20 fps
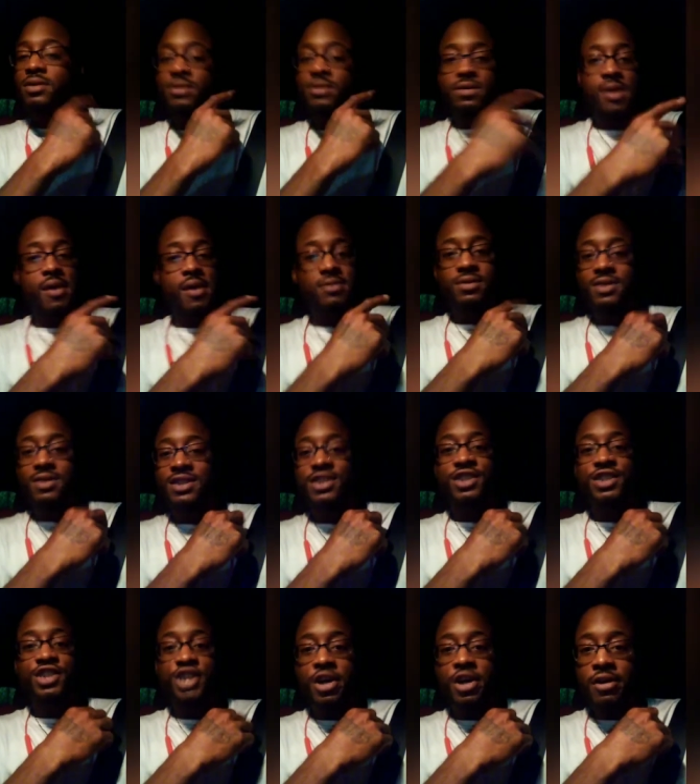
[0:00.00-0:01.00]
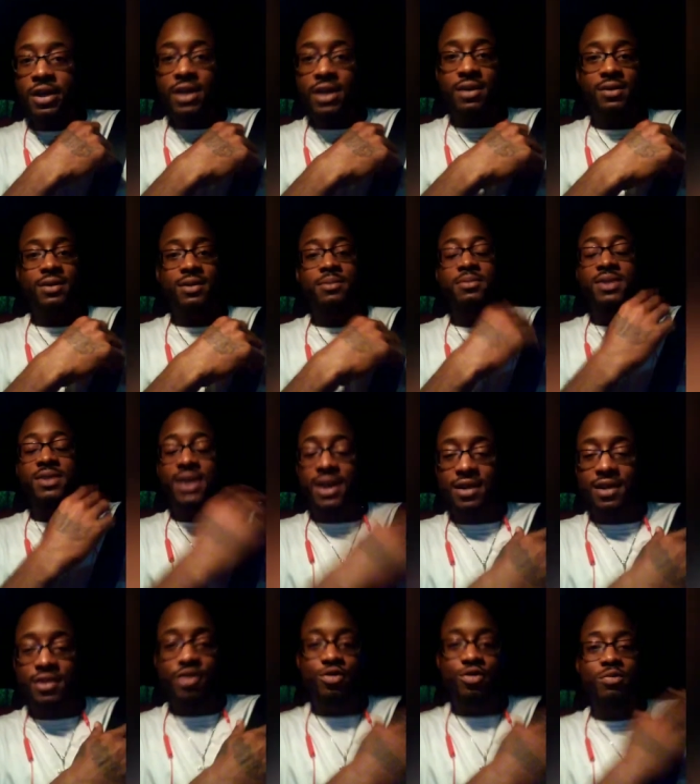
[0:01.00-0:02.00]
this is a journey. I'm telling you,
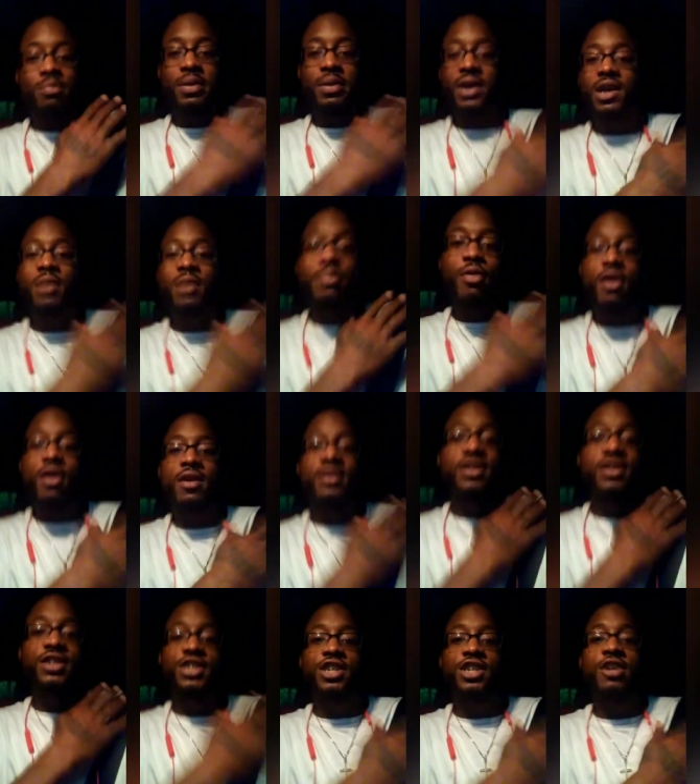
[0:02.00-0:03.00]
be a part of the journey.